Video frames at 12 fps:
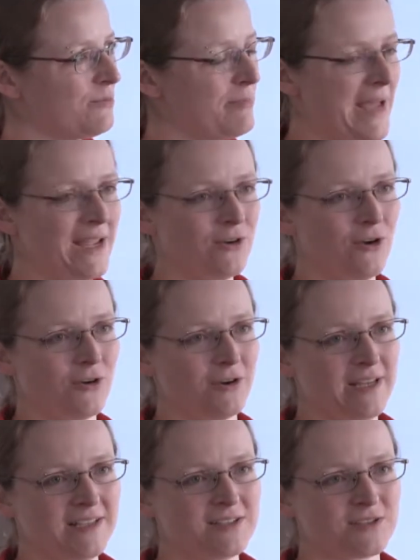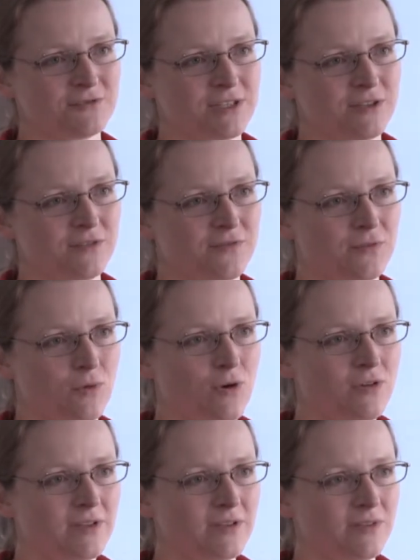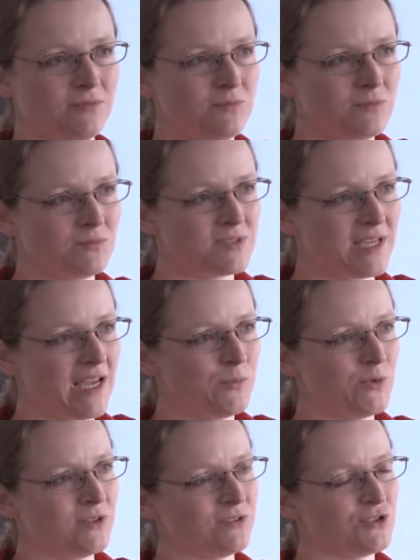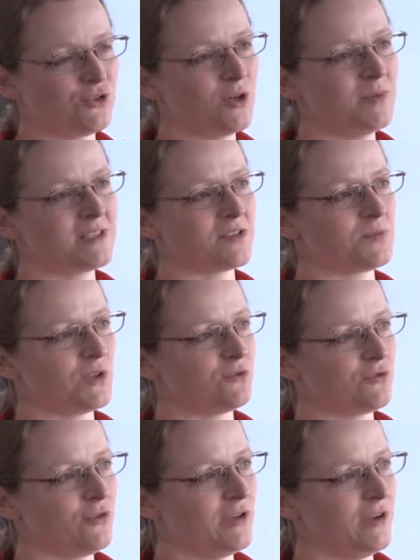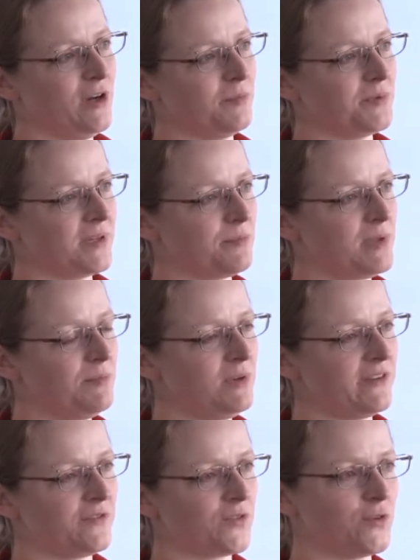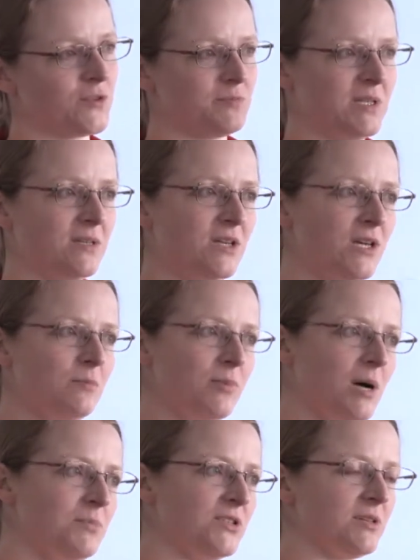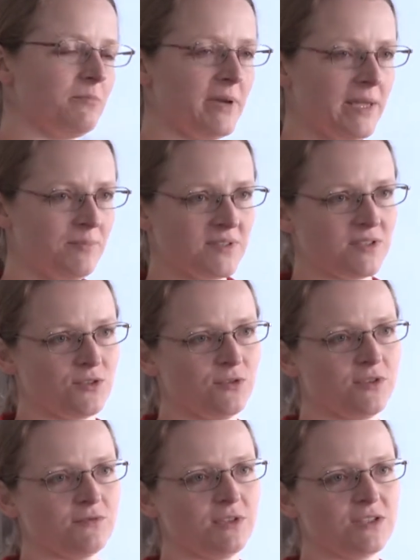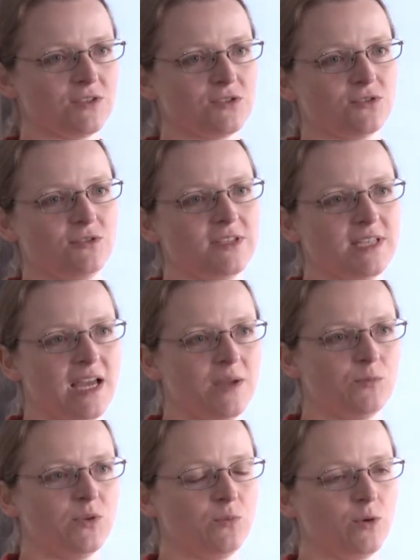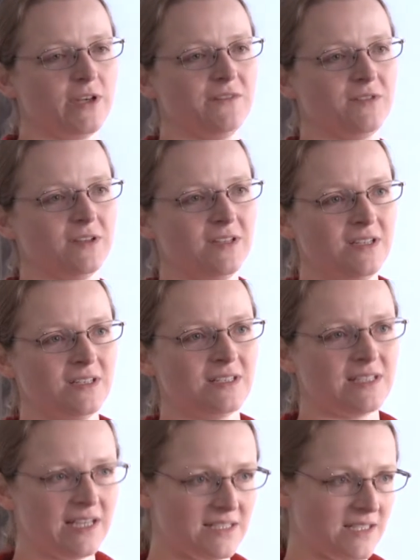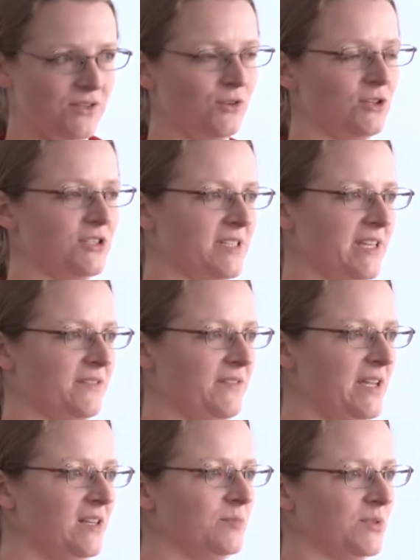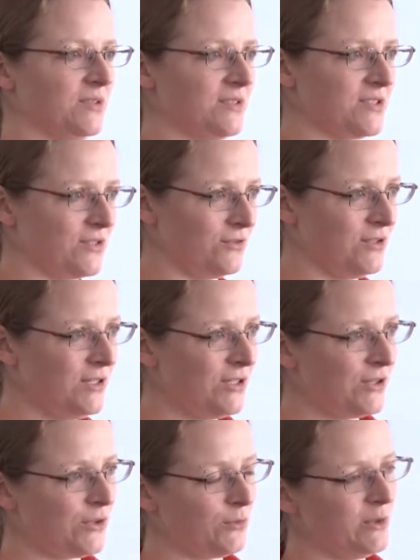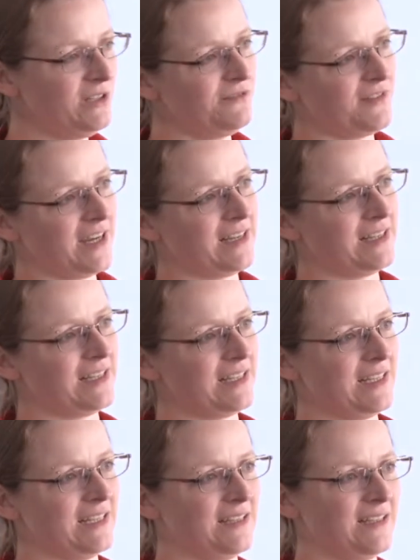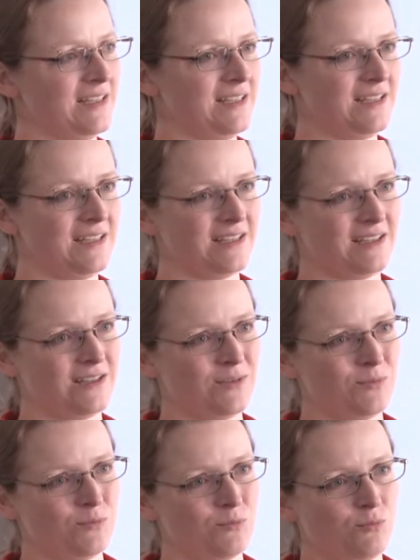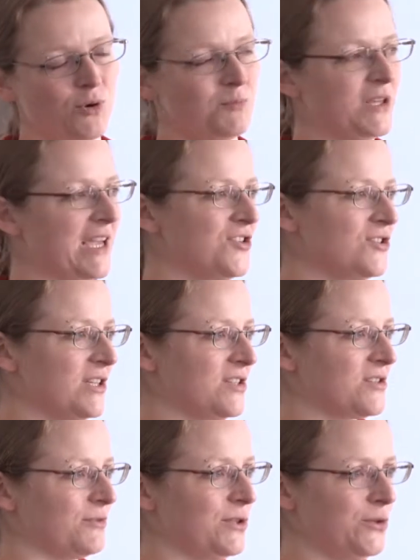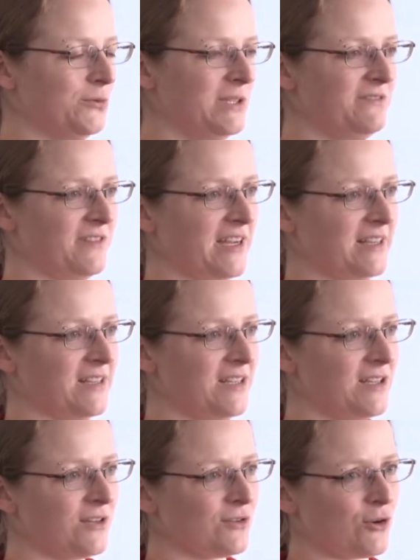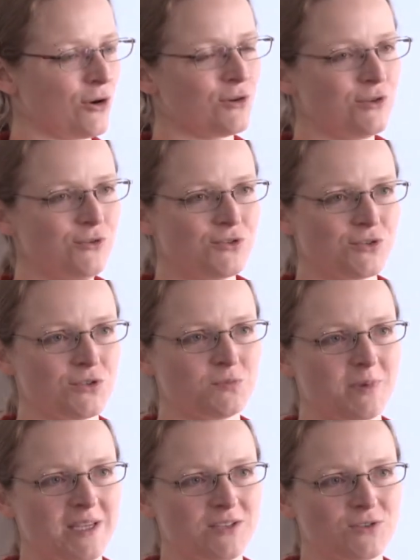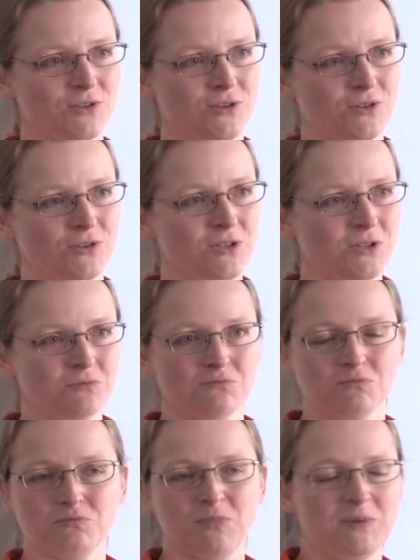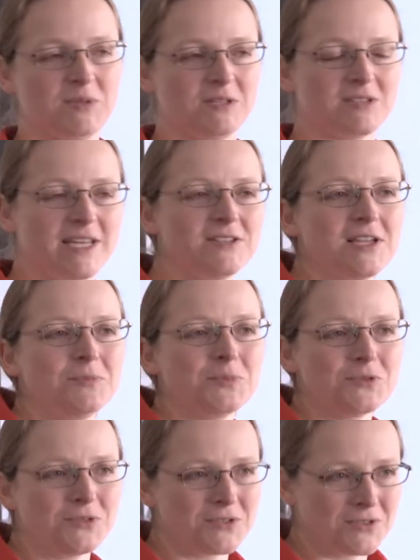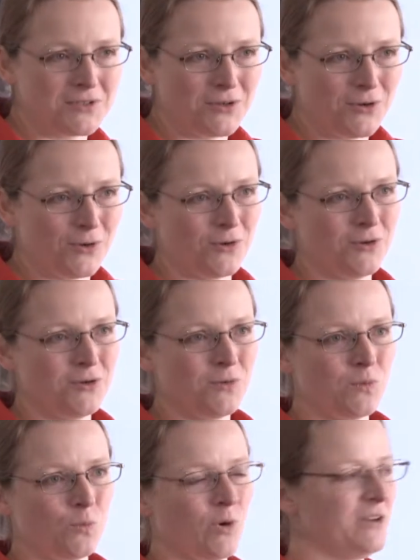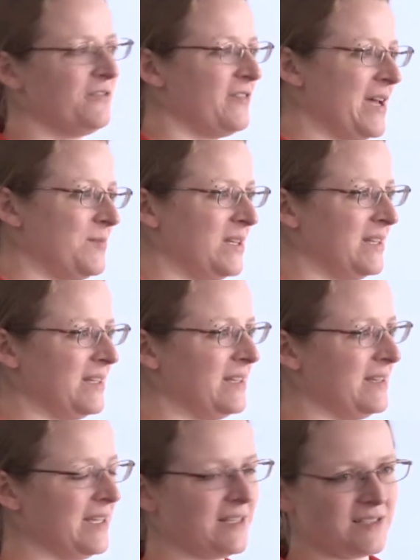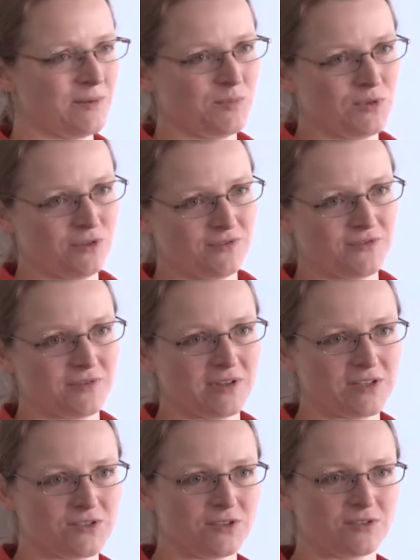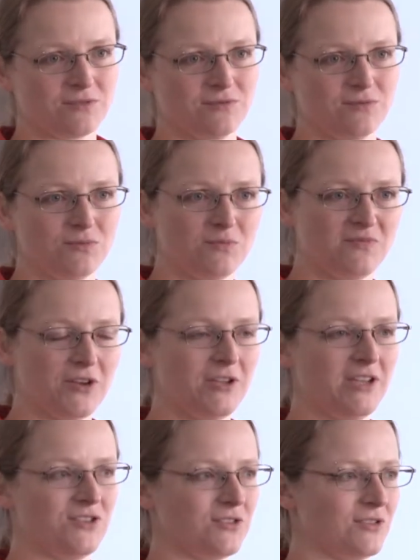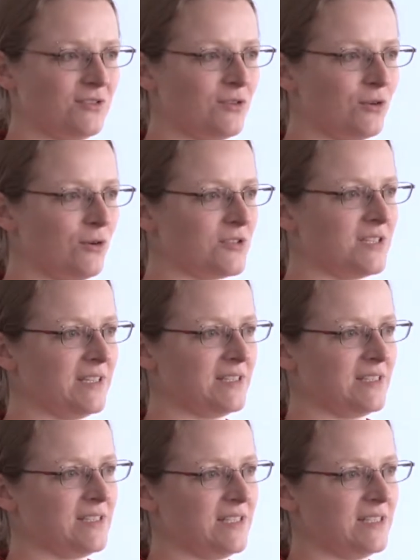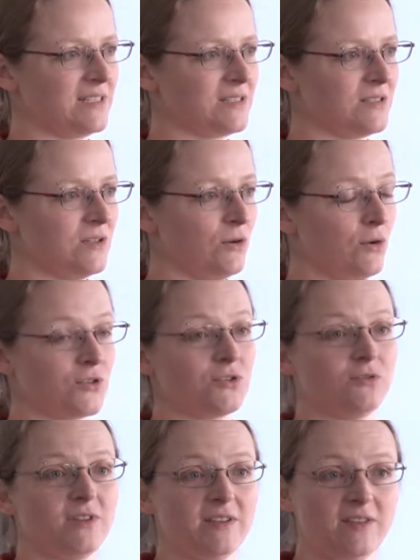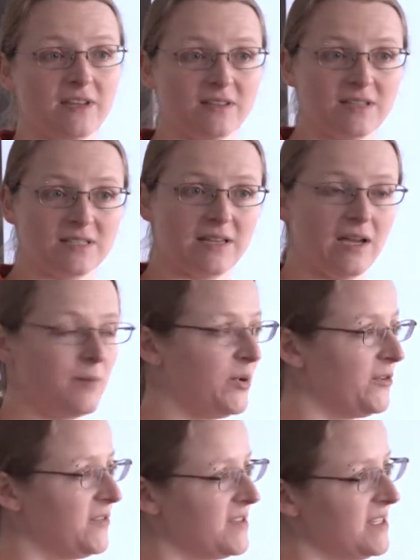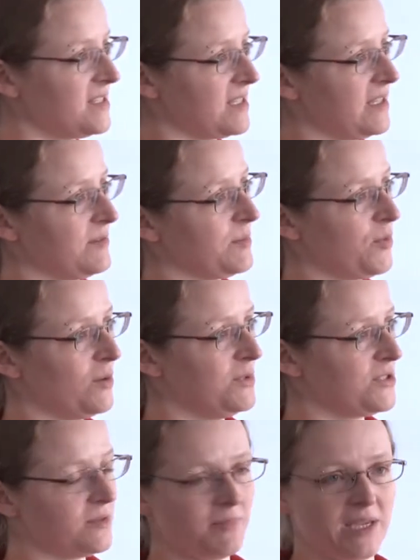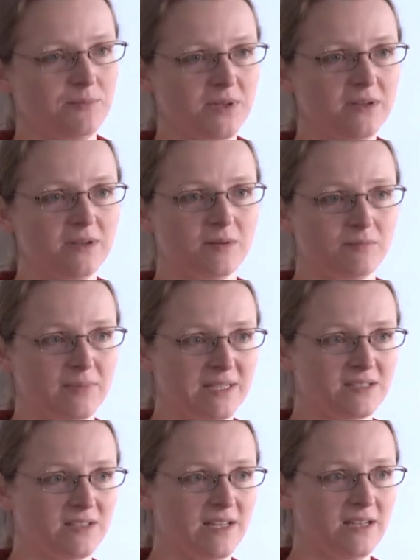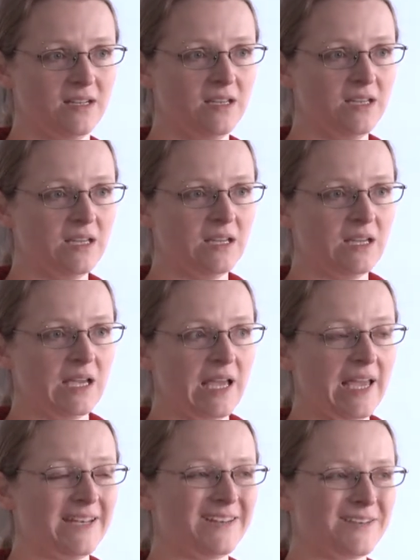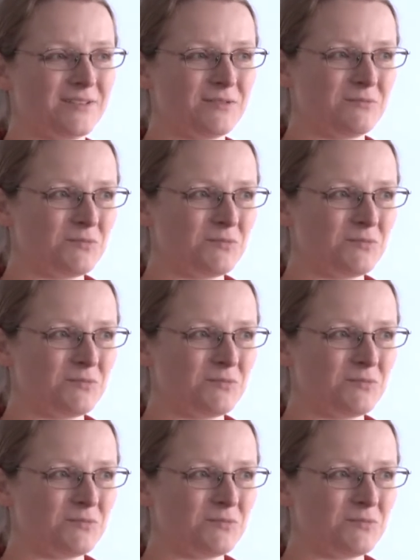backlog or history of all the time when genomics has been growing up, and people have, of course, been publishing papers and doing the research all the time with whatever data and knowledge they had available. So you will find in the publication history, you will find conclusions based on maybe 10 samples or one family example of a certain variation causing a disease. Or so they think. It's their hypothesis, and they publish the paper based on that. And